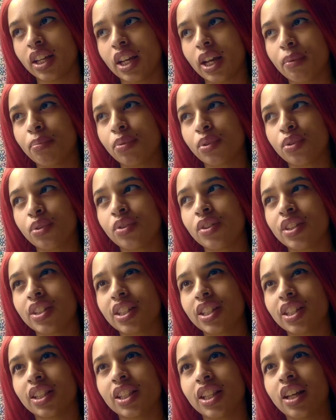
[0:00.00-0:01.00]
Capricorns
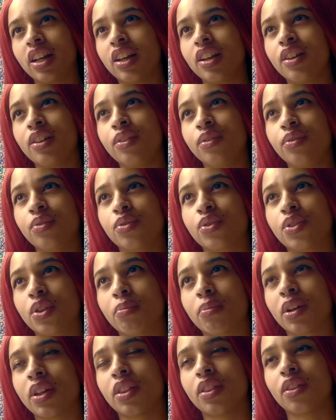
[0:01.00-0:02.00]
in love for the
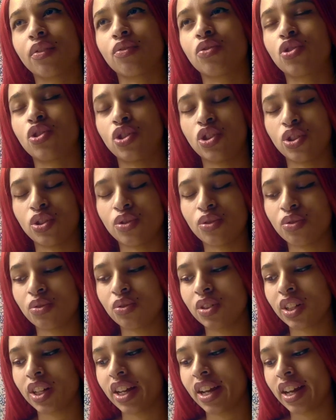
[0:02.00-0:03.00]
month of
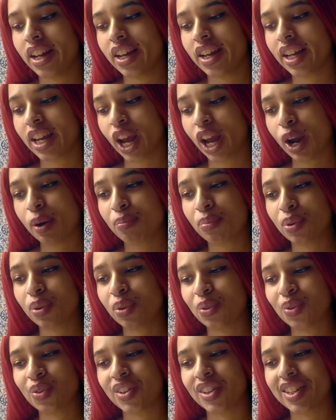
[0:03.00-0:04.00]
June.
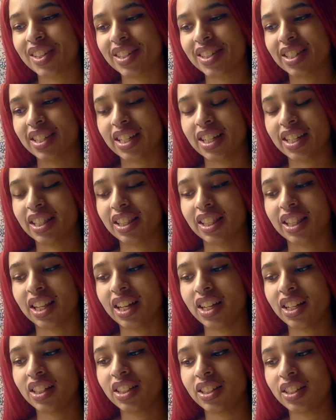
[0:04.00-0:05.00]
Capricorns in
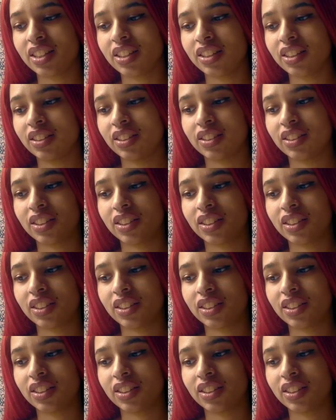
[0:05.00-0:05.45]
love.